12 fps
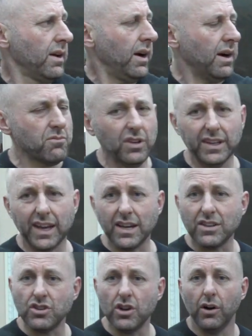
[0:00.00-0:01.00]
I'm really
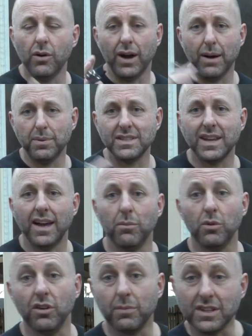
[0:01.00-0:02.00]
getting no up and down
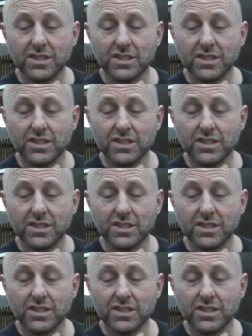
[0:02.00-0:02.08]
movement,